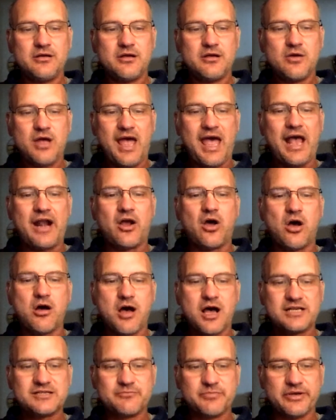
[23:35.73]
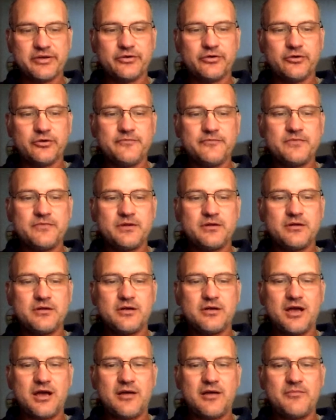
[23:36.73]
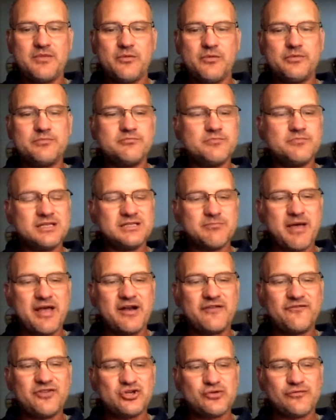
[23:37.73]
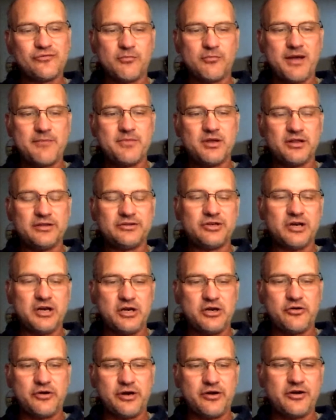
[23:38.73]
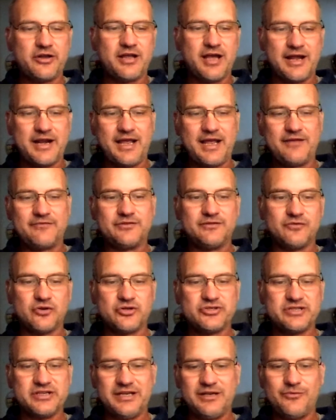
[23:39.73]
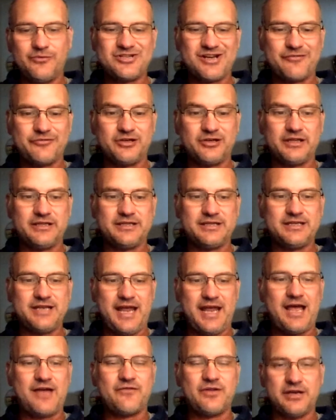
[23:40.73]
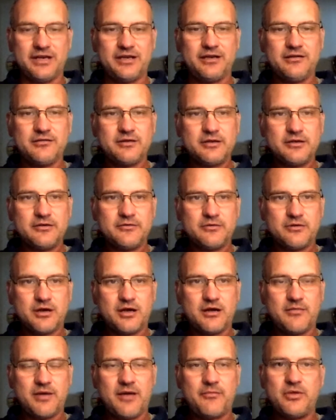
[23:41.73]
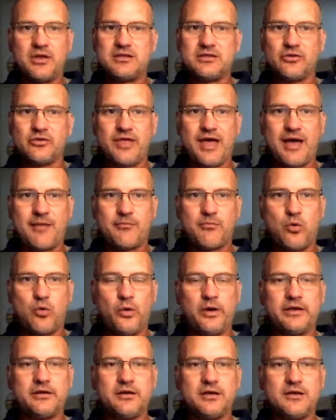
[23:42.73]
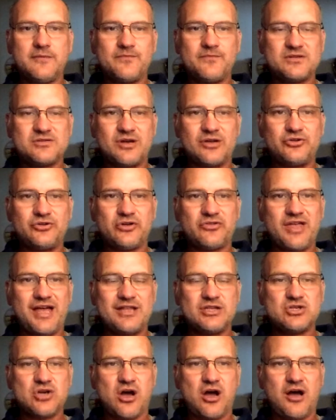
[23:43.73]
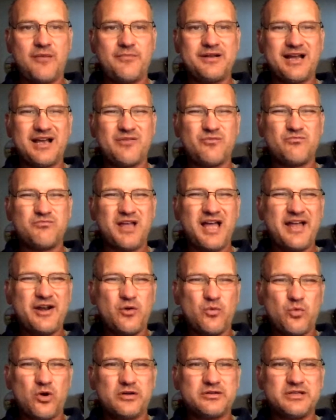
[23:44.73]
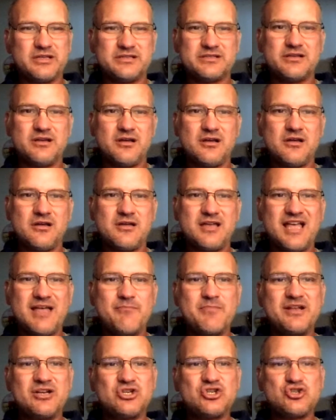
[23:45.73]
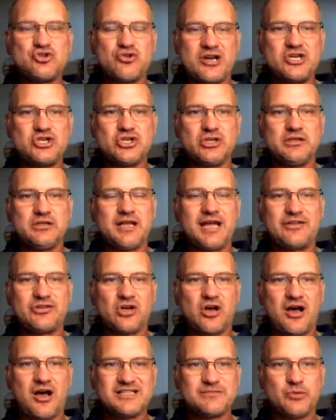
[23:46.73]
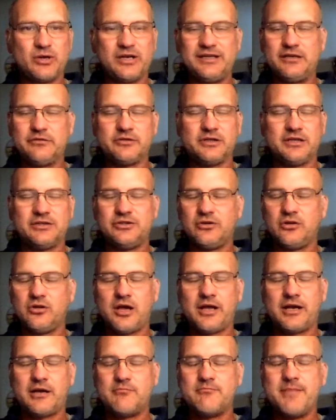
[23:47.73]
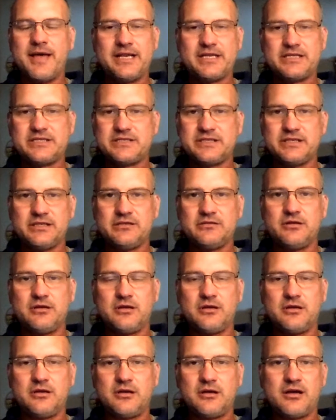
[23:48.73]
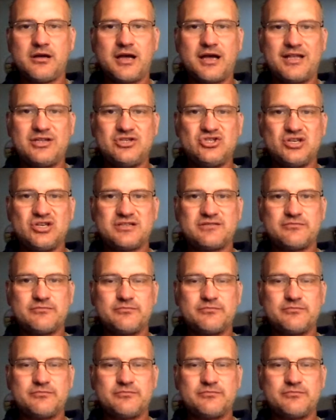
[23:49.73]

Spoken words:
at a hospital. It's beneficial for my military career to kind of have diversity, which I really didn't have any up until that point. So I took that job and I kind of worked as administration at the hospital. I didn't really do a lot of medicine. I just